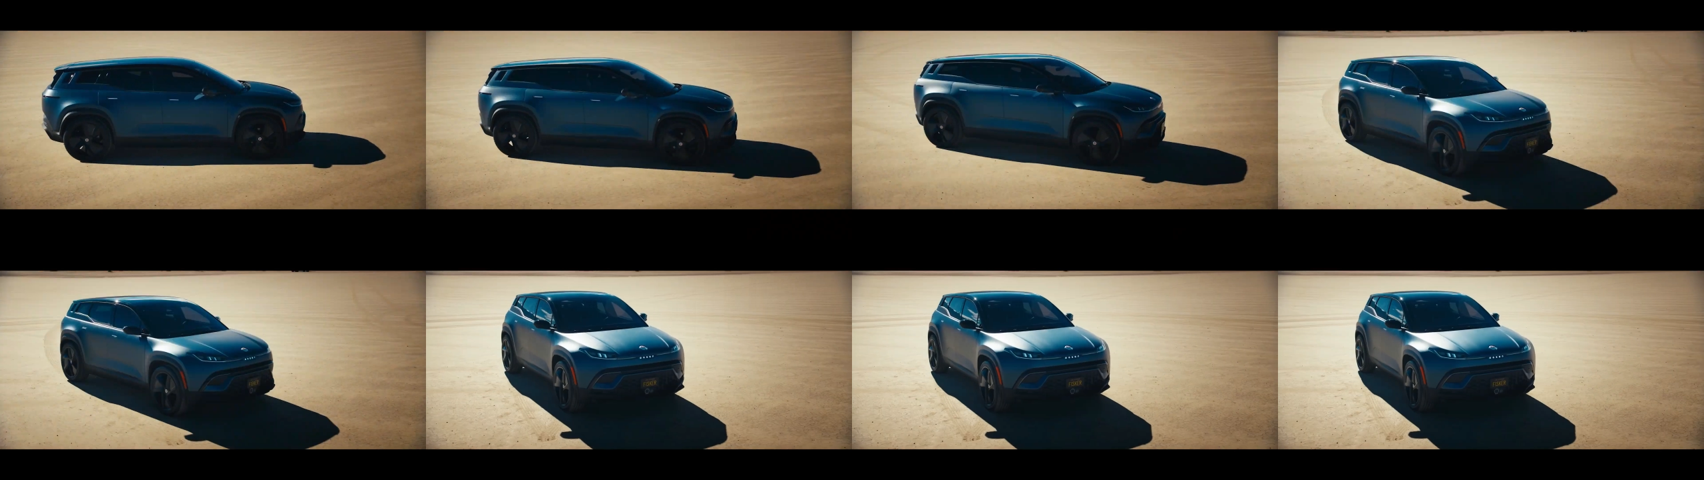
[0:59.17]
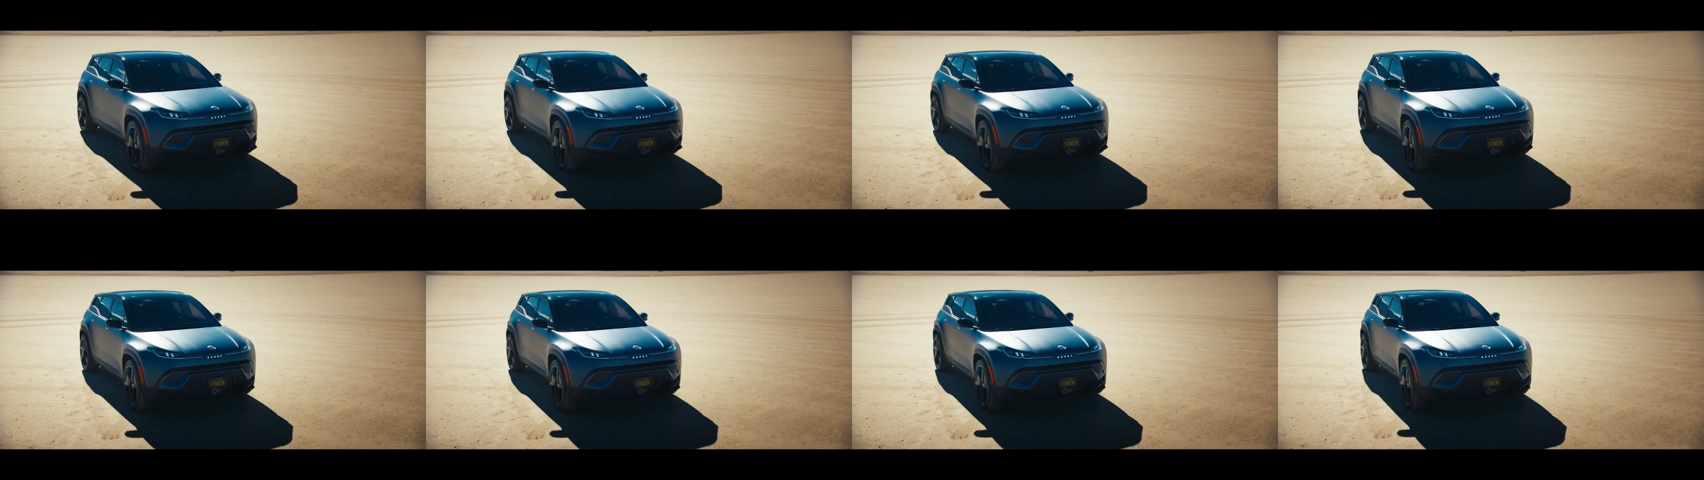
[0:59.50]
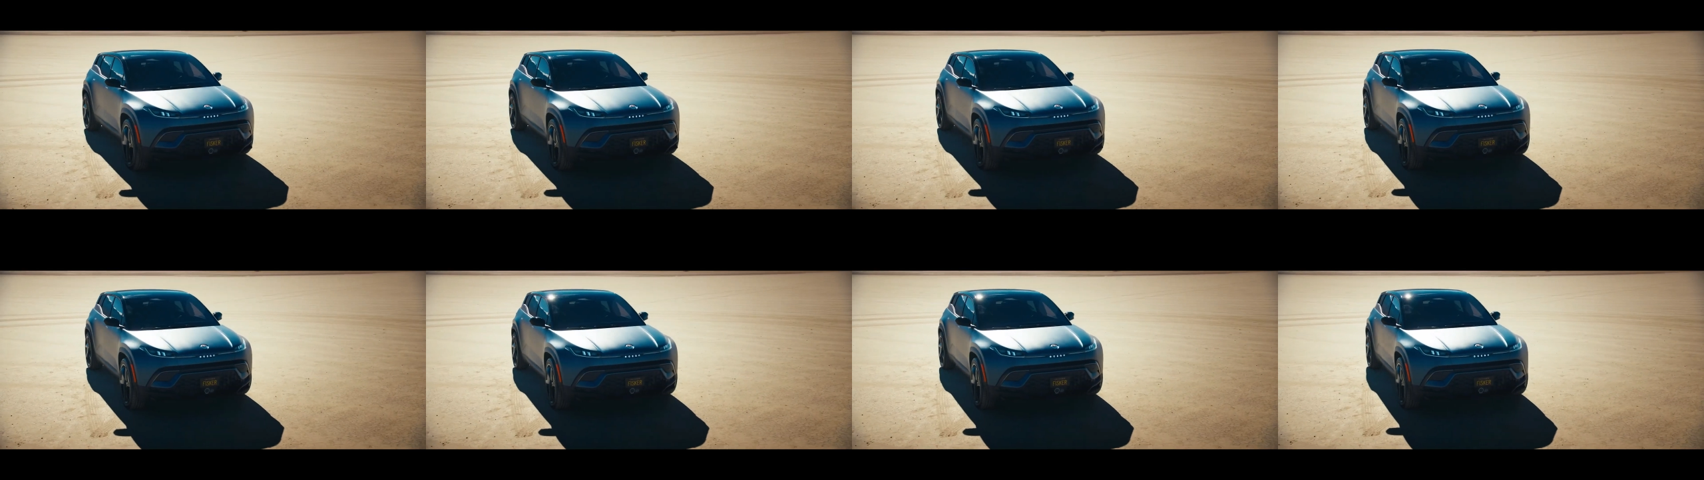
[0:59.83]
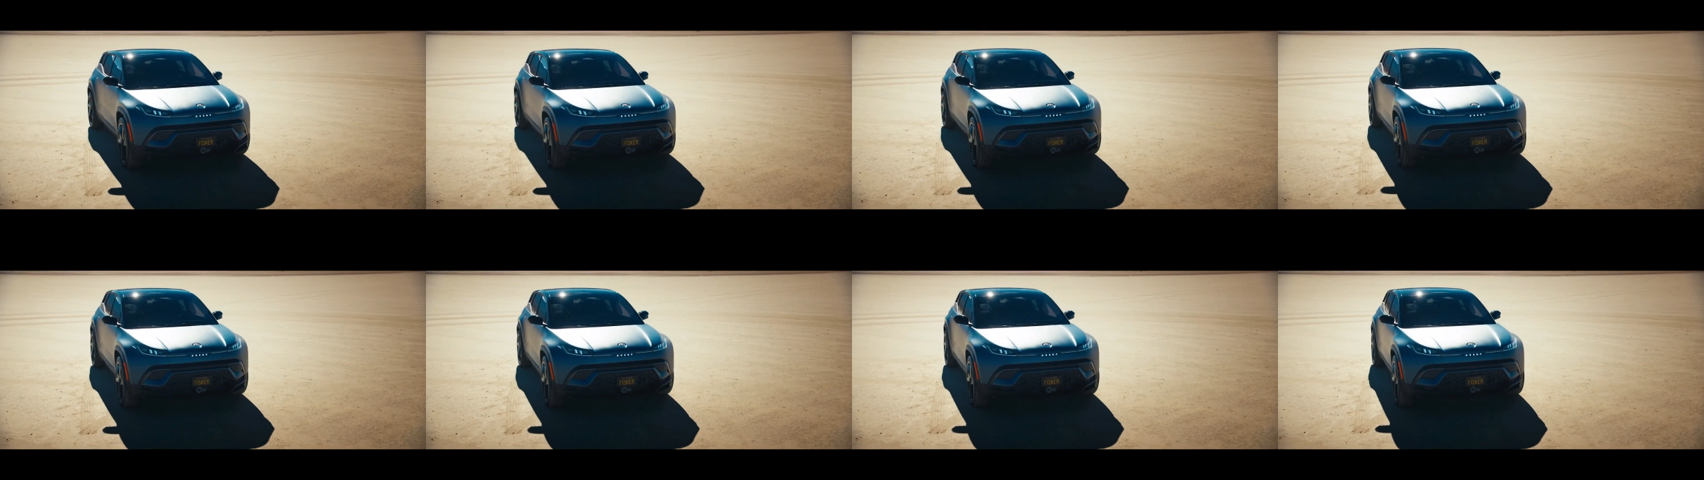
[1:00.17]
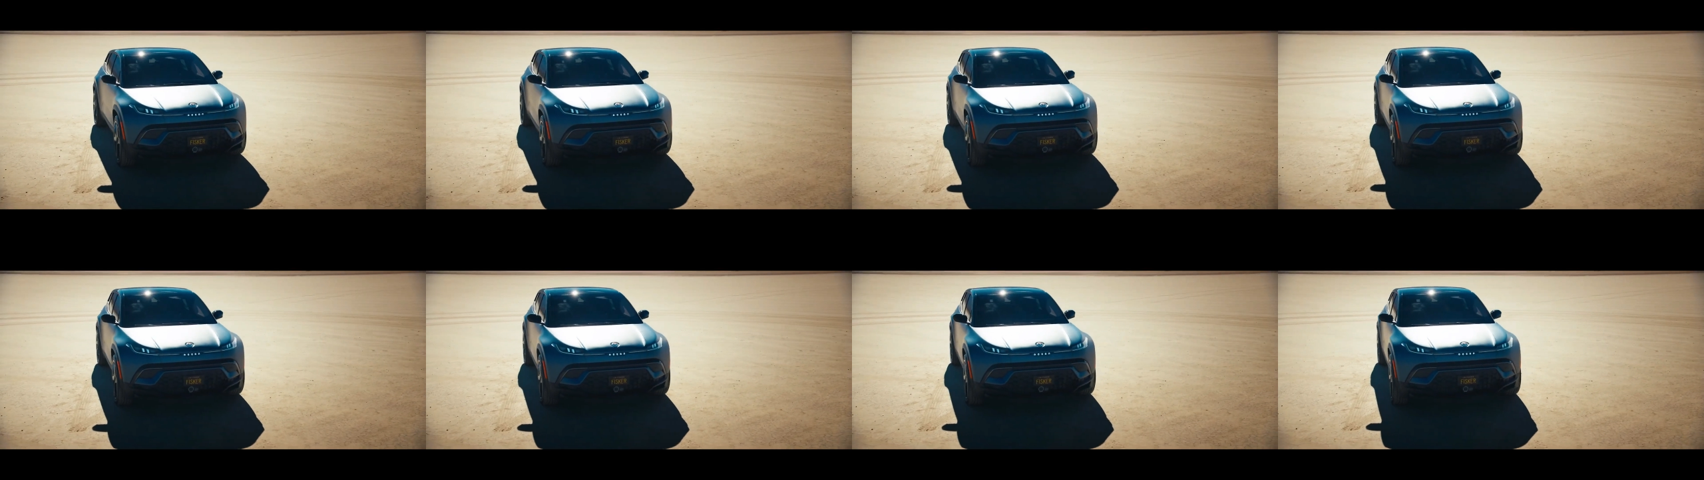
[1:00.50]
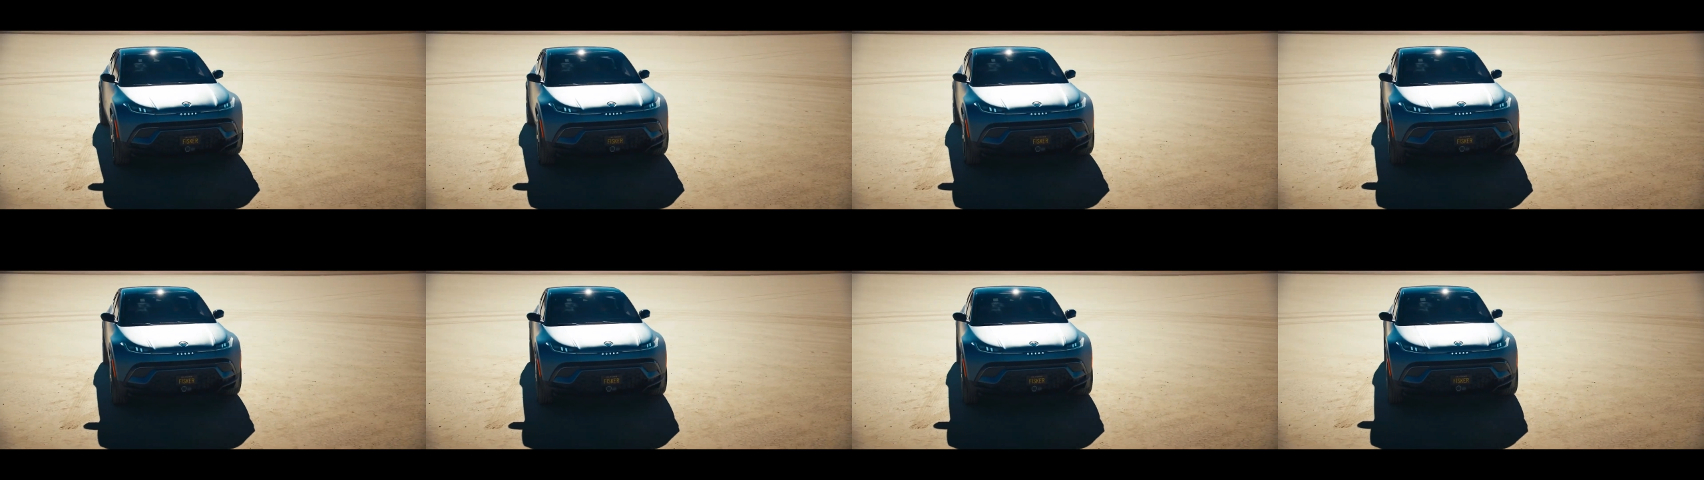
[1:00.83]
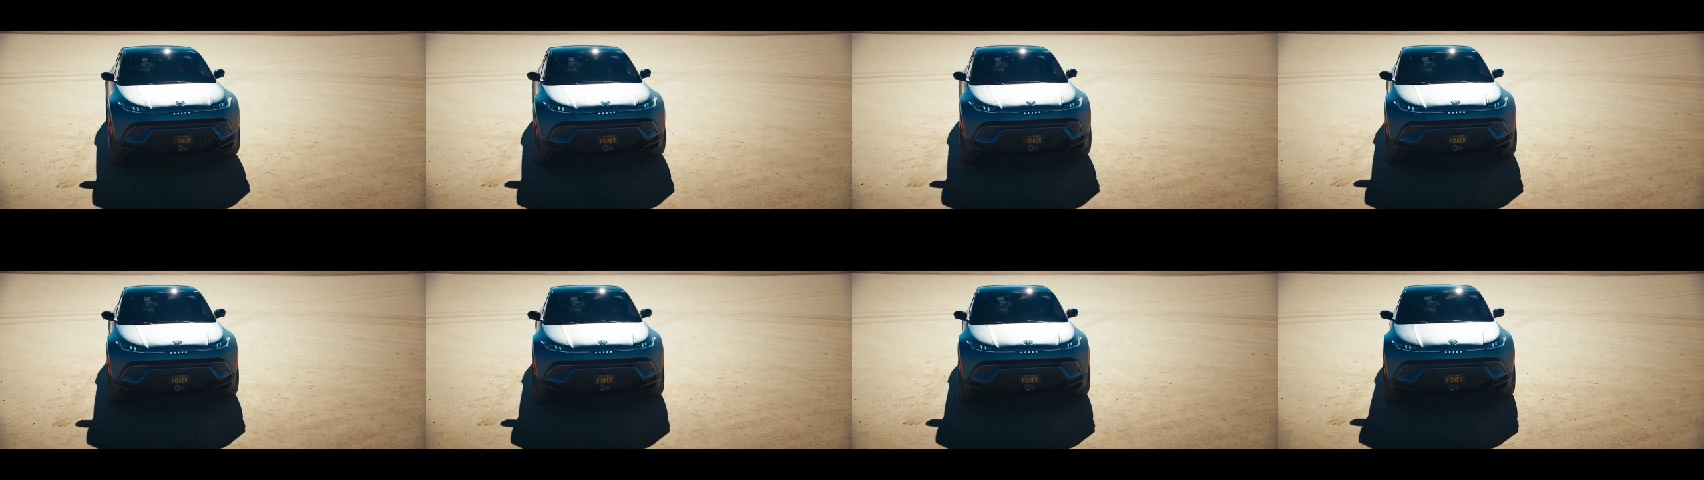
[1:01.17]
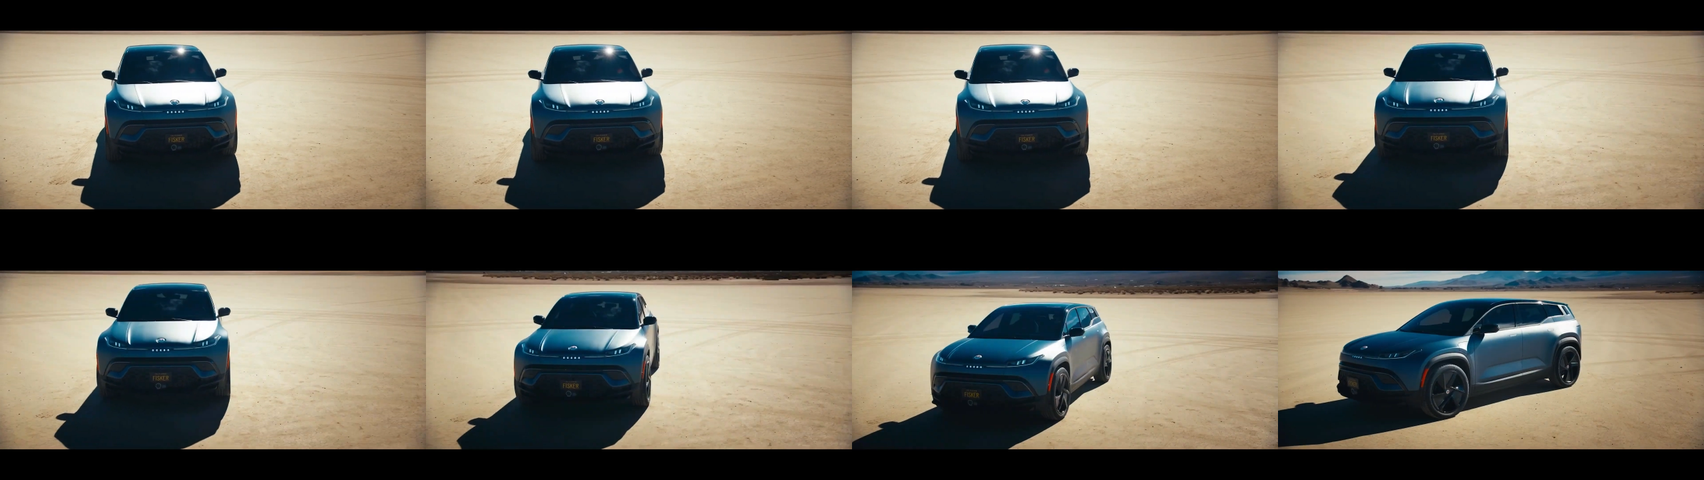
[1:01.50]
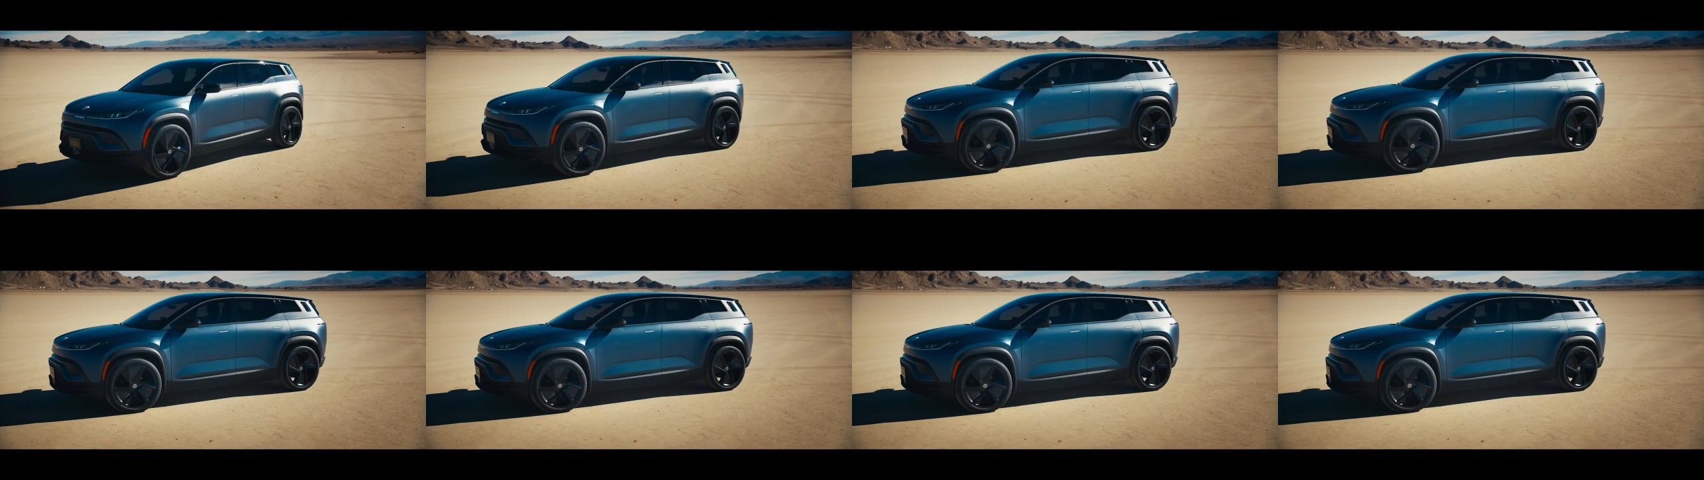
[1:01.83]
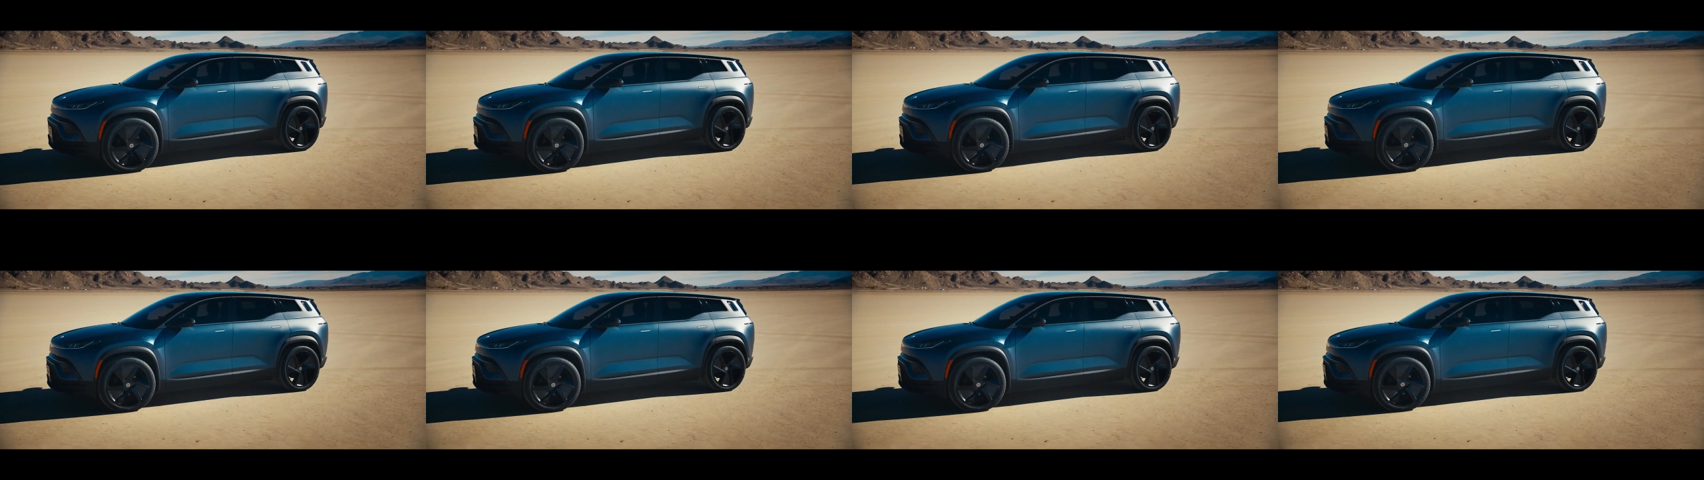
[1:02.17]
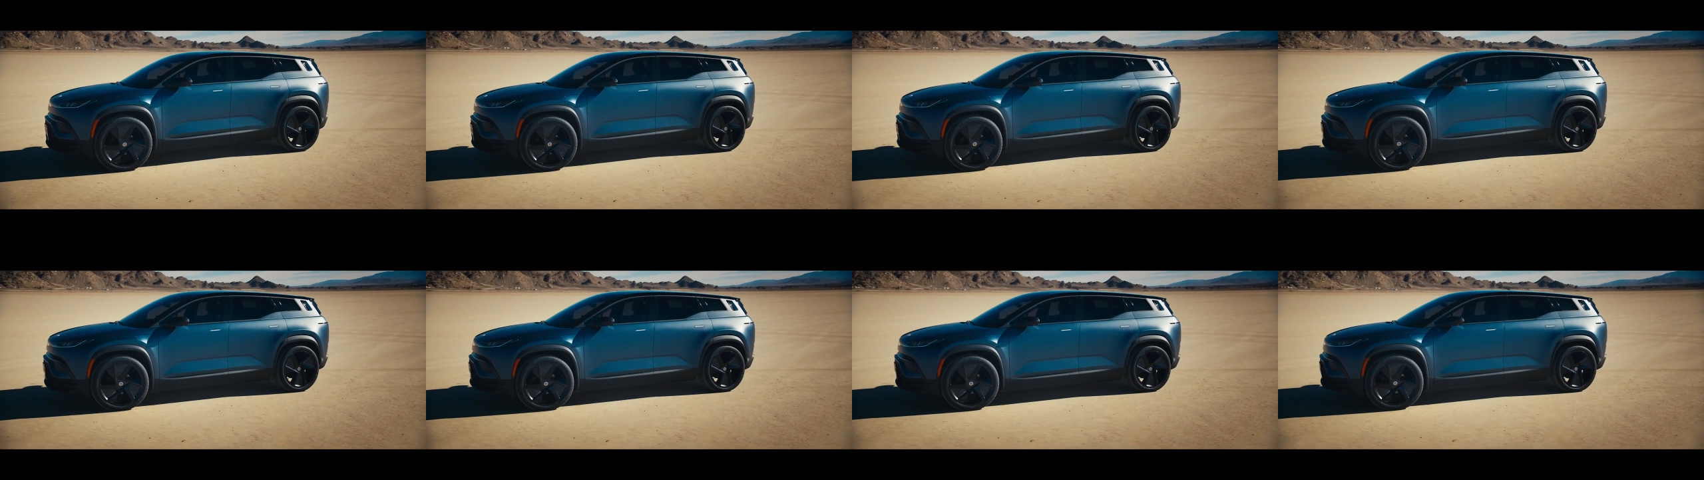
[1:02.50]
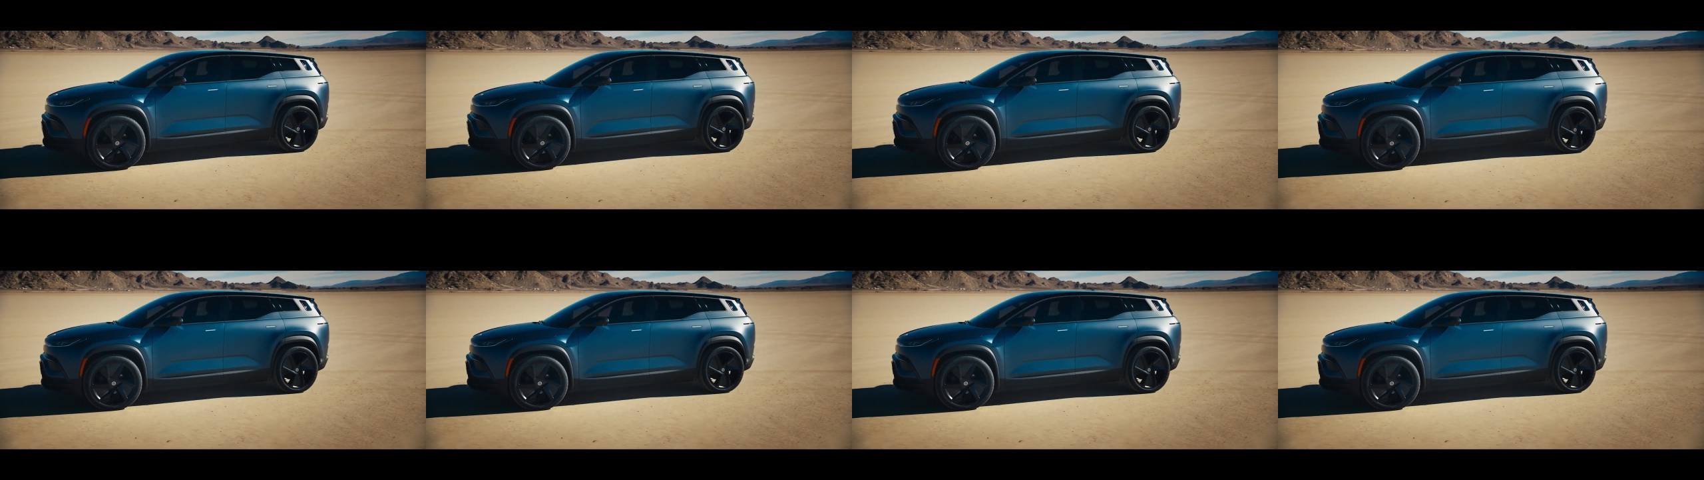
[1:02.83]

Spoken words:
[unreadable: no face in view]